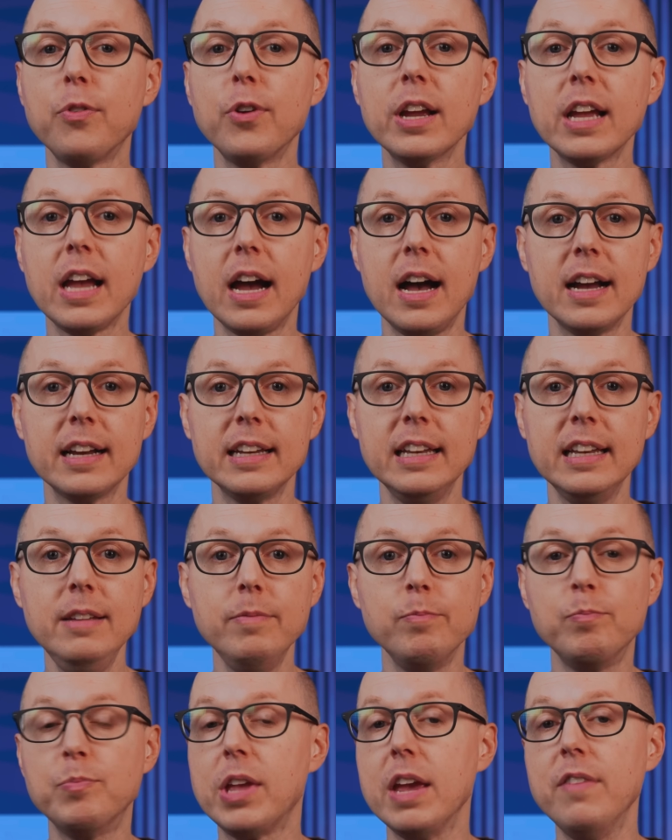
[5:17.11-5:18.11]
up for
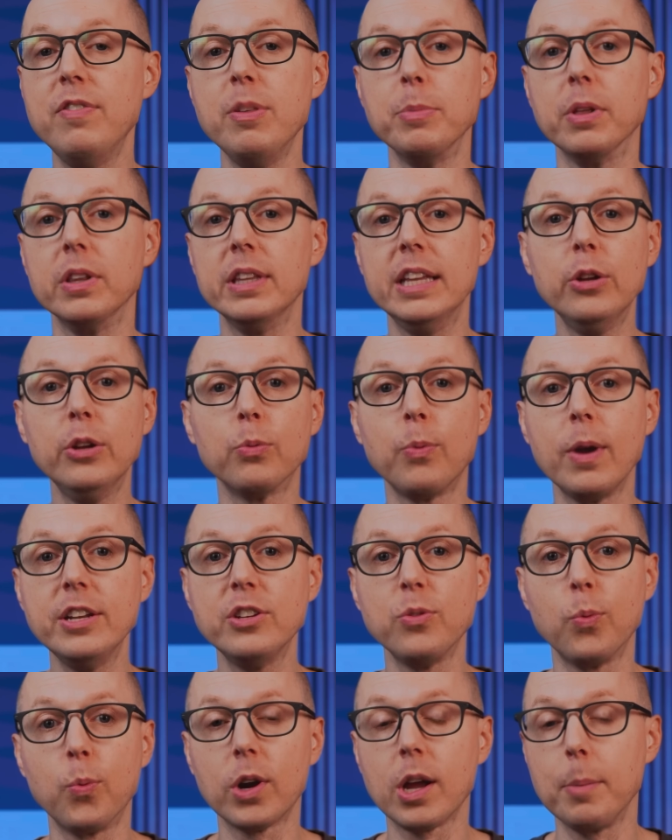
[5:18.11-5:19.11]
Incogni, gave them the legal
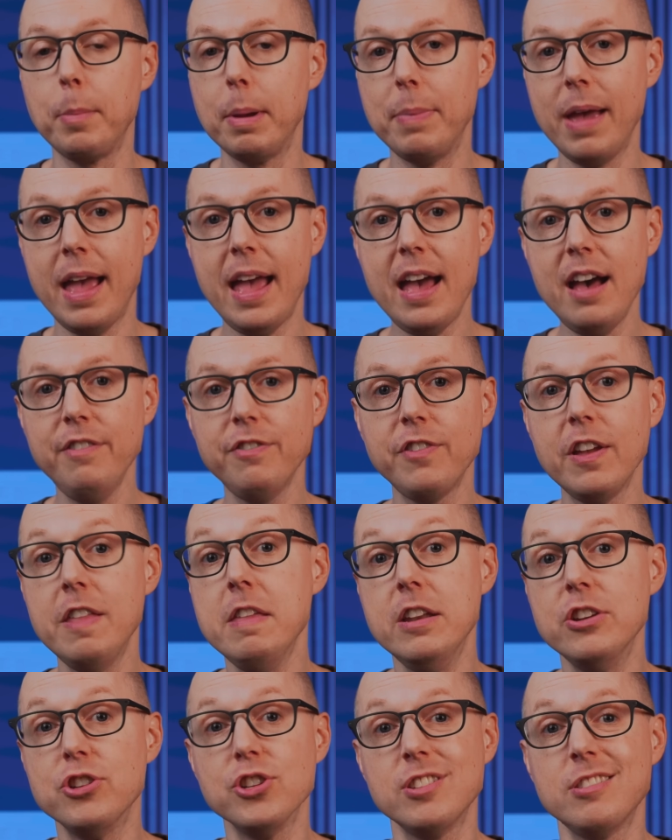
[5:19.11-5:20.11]
right to work on my behalf,
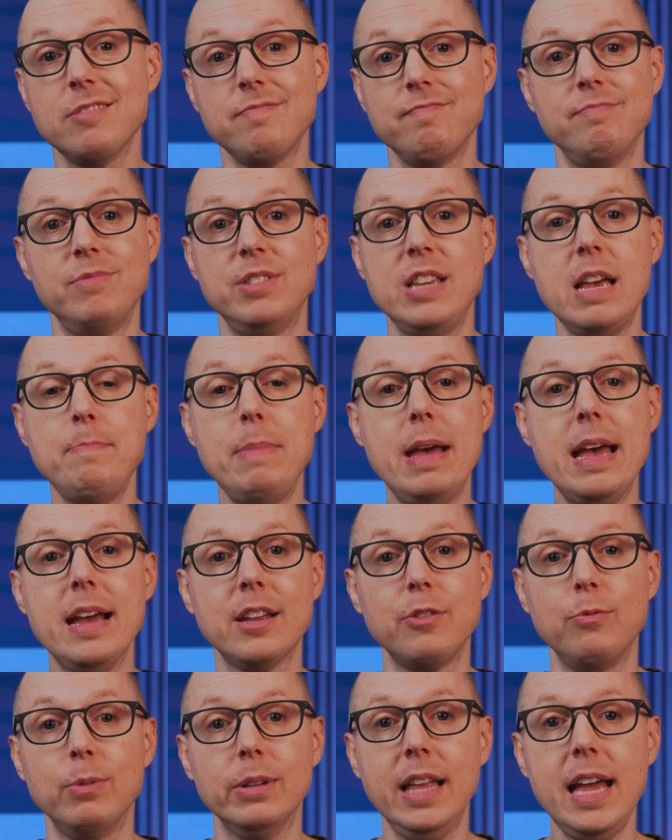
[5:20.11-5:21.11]
and then just sat
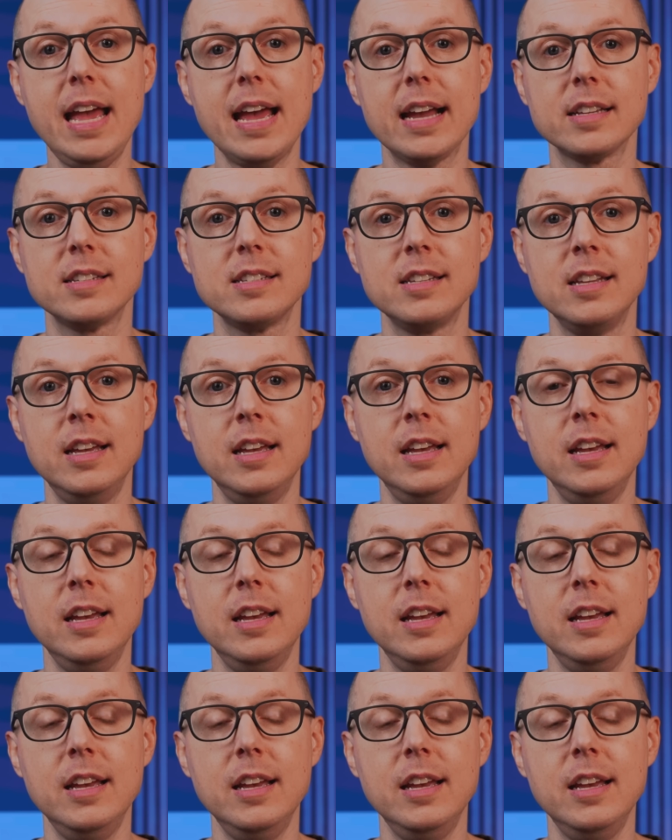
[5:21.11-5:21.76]
back and relaxed.